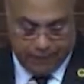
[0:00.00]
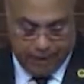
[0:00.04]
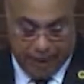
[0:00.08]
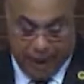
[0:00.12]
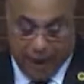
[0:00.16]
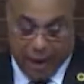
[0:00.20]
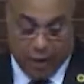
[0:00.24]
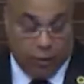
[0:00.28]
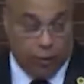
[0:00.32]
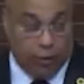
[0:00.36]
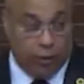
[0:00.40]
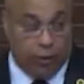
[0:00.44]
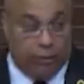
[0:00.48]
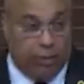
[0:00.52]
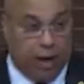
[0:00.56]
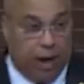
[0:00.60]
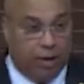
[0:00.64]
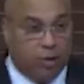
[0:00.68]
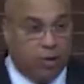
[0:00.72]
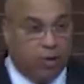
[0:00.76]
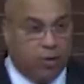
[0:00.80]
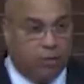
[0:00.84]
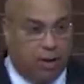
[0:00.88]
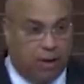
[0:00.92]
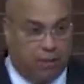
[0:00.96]
I don't know
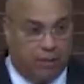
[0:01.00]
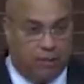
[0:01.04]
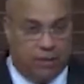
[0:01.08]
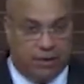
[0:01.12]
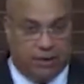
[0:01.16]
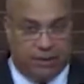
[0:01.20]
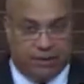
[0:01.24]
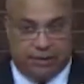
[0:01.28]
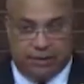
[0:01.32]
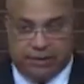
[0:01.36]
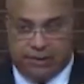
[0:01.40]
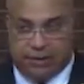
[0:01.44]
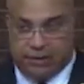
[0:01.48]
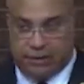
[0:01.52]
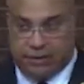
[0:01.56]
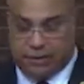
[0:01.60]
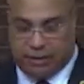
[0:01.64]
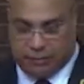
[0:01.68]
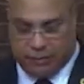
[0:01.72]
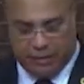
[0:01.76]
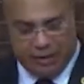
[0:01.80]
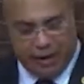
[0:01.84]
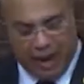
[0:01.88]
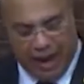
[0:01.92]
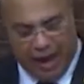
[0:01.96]
about you, my brothers and
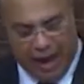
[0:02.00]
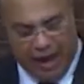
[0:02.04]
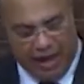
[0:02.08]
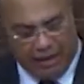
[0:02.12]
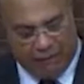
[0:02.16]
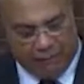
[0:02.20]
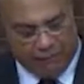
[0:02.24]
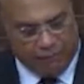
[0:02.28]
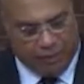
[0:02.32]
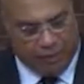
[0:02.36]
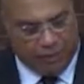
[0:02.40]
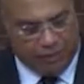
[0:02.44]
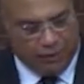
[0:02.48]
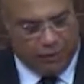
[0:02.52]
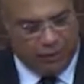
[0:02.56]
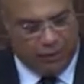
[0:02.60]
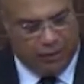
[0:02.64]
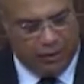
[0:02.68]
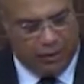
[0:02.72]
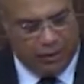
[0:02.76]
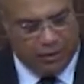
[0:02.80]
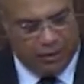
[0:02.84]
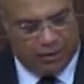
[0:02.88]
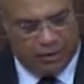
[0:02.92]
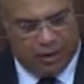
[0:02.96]
sisters, but I have
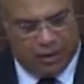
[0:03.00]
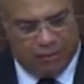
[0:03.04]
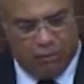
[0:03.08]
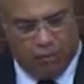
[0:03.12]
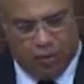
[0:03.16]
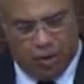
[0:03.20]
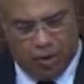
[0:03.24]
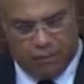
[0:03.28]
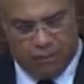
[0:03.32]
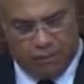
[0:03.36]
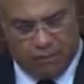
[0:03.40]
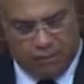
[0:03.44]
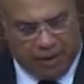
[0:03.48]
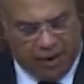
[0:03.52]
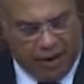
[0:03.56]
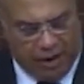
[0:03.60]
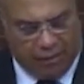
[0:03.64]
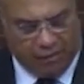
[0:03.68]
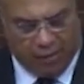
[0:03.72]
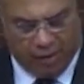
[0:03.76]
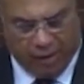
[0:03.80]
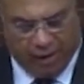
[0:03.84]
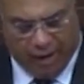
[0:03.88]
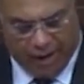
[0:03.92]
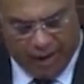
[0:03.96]
been somewhat
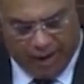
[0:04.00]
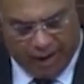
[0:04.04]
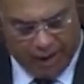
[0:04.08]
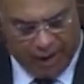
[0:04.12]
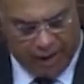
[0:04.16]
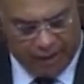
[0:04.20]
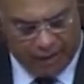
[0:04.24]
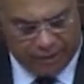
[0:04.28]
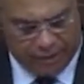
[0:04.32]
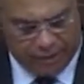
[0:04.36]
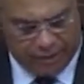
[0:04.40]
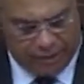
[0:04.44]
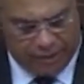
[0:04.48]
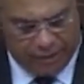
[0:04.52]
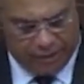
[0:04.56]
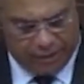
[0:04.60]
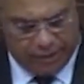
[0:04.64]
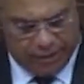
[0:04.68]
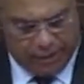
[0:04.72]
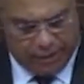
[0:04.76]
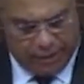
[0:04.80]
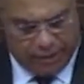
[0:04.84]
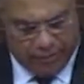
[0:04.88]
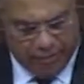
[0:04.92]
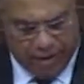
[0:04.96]
paralyzed
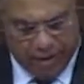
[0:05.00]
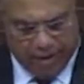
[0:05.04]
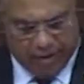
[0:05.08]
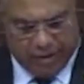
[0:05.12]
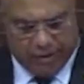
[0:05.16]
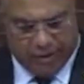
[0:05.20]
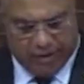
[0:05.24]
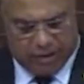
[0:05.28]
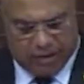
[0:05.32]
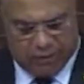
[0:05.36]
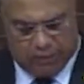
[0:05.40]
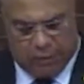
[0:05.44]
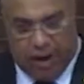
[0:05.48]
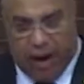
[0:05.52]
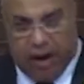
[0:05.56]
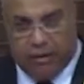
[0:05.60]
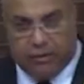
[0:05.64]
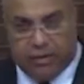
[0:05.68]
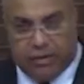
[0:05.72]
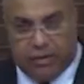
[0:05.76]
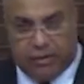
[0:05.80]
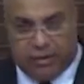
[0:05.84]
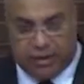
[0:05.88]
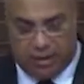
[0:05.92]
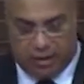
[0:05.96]
by the
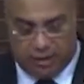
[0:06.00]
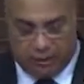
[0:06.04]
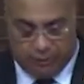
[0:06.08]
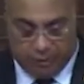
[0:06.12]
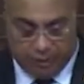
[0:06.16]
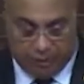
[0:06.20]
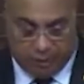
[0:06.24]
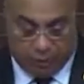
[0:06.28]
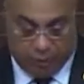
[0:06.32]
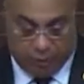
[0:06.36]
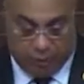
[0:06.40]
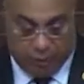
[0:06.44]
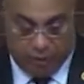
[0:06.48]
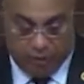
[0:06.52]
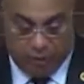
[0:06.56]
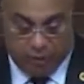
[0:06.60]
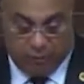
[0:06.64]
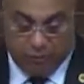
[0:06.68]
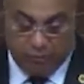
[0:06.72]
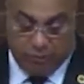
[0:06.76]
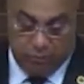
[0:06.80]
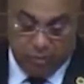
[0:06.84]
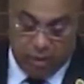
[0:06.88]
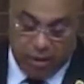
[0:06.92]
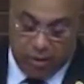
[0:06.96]
disparities between the
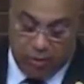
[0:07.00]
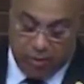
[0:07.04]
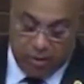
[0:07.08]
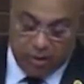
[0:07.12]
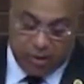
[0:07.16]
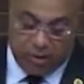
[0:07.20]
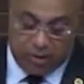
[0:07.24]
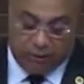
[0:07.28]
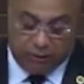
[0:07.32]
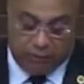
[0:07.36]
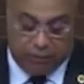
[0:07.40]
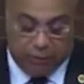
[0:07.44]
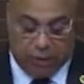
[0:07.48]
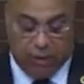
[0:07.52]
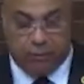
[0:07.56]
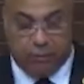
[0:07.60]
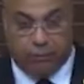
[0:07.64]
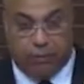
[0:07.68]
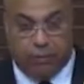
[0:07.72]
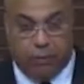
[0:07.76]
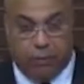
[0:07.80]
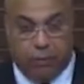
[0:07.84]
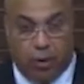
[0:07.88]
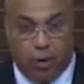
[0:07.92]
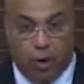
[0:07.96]
millions of
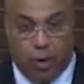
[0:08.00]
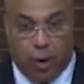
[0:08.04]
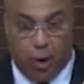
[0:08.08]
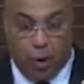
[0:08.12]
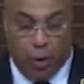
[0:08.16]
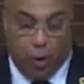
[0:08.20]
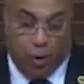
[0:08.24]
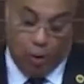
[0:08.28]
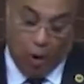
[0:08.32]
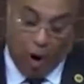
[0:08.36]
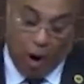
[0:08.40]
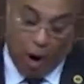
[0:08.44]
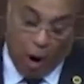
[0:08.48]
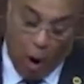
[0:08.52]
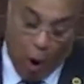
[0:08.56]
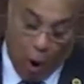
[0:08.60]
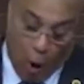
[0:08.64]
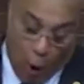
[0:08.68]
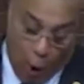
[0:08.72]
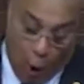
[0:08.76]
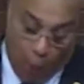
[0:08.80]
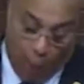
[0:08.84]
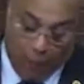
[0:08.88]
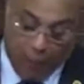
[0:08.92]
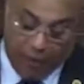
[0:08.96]
people who are
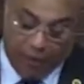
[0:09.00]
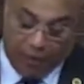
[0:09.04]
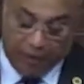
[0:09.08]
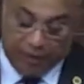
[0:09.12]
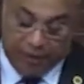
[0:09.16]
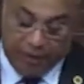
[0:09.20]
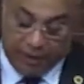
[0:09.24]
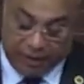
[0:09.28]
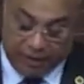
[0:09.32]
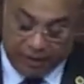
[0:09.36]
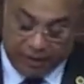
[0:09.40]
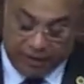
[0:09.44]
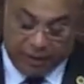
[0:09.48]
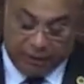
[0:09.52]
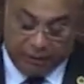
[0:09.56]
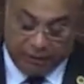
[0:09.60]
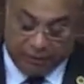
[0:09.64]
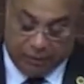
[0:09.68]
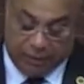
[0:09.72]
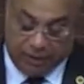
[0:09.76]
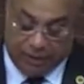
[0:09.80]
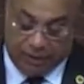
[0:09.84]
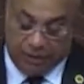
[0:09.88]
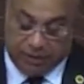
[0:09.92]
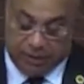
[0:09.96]
openly
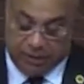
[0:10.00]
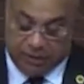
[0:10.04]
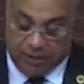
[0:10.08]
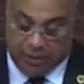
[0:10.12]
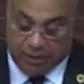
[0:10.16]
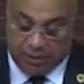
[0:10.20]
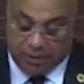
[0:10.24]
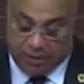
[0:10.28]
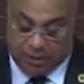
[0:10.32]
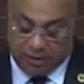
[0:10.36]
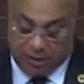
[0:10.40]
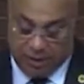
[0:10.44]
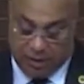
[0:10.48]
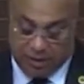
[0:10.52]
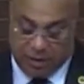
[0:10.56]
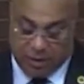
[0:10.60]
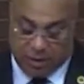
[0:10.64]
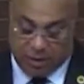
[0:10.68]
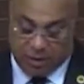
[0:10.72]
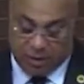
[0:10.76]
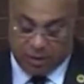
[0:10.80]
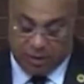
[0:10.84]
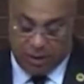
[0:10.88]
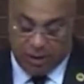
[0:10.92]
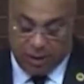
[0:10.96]
accepted into this
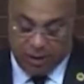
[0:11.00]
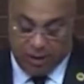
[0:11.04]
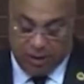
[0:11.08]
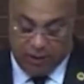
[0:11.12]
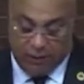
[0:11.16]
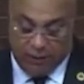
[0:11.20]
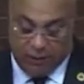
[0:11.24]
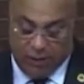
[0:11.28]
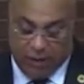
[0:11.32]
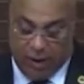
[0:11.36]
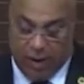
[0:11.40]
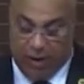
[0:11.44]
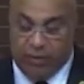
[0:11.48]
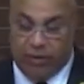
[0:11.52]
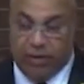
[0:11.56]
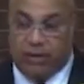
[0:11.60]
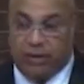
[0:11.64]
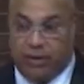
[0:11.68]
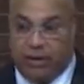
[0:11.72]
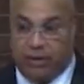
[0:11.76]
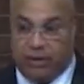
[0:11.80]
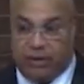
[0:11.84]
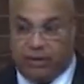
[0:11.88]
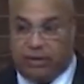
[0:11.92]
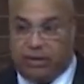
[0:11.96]
nation and then
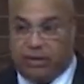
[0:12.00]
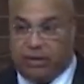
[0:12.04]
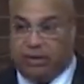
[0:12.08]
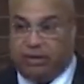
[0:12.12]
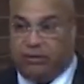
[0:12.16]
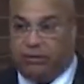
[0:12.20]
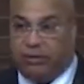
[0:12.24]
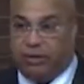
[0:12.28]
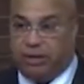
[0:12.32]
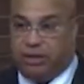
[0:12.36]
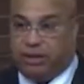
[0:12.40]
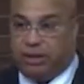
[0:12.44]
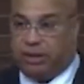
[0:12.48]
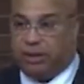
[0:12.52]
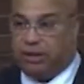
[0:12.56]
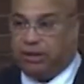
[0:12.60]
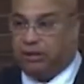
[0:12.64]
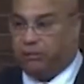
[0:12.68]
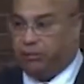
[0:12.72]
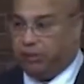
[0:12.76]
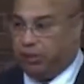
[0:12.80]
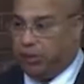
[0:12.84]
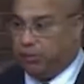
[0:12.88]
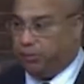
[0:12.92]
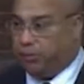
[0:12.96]
they're still
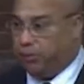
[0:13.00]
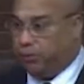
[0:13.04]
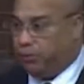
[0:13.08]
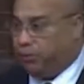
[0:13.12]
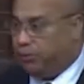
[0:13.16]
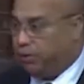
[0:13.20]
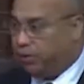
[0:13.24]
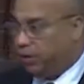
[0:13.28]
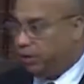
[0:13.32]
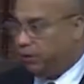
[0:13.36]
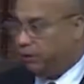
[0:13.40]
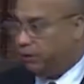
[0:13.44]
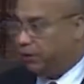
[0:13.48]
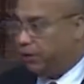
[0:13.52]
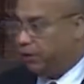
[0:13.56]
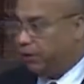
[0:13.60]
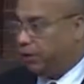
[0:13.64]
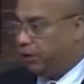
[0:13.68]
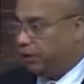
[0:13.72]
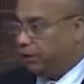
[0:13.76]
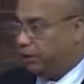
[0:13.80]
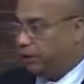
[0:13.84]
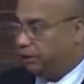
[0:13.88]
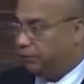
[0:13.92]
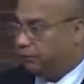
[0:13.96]
rejecting people of color.